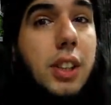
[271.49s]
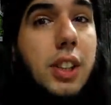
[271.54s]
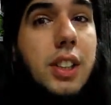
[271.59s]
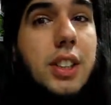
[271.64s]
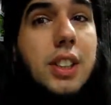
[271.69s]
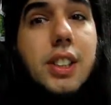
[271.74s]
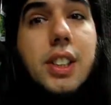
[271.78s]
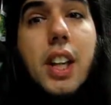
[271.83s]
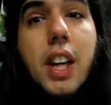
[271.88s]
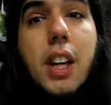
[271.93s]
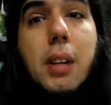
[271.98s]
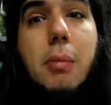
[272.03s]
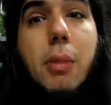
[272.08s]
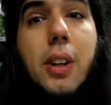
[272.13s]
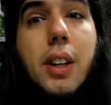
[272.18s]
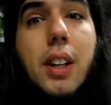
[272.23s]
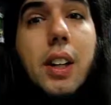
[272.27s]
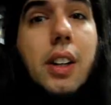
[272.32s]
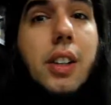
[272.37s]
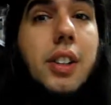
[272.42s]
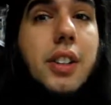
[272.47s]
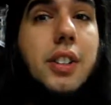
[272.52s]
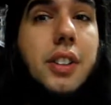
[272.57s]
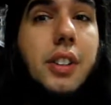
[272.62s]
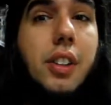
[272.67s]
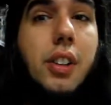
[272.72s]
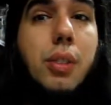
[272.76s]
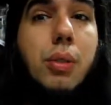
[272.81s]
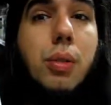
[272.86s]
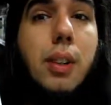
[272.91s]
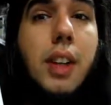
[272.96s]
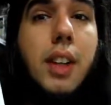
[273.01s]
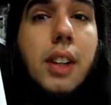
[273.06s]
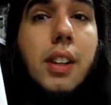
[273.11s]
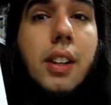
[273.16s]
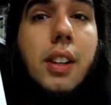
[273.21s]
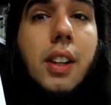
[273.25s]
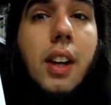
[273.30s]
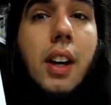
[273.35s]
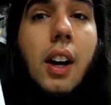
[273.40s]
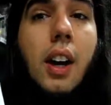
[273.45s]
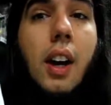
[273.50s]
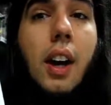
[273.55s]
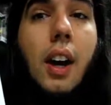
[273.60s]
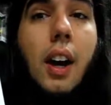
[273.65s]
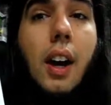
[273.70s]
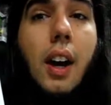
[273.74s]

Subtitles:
But this game right here is a great